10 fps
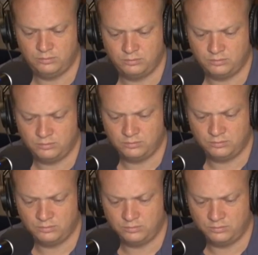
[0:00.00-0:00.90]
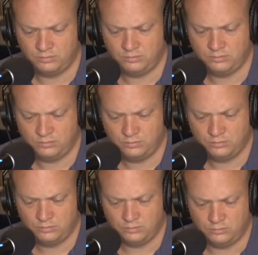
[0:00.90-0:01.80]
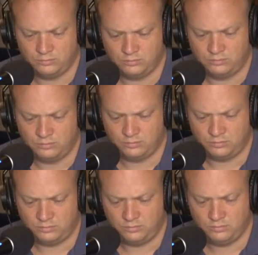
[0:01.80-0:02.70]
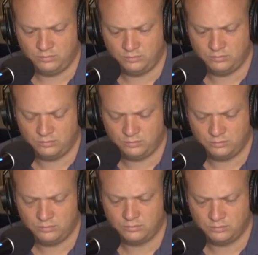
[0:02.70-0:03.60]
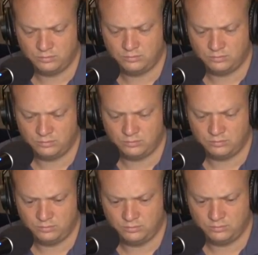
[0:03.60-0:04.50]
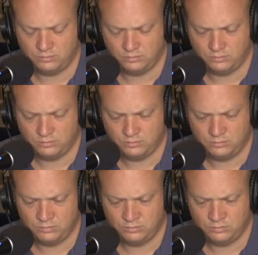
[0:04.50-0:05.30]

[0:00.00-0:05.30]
The person shown says nothing.